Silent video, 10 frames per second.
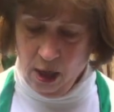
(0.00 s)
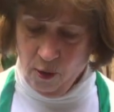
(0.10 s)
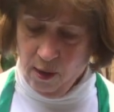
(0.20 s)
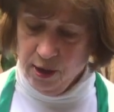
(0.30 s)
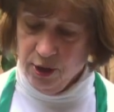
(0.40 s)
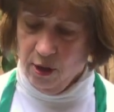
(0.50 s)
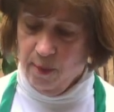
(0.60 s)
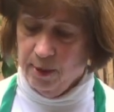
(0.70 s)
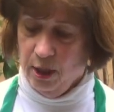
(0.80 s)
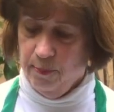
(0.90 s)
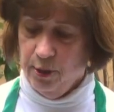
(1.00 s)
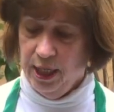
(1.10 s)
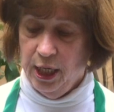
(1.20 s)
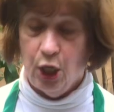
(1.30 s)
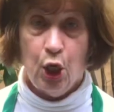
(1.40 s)
also I'm going to put
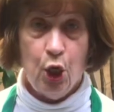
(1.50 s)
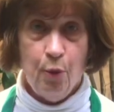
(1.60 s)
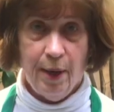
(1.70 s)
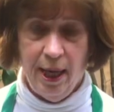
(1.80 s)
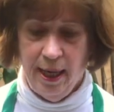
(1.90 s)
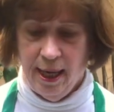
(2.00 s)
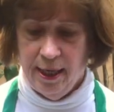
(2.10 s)
in a kuba.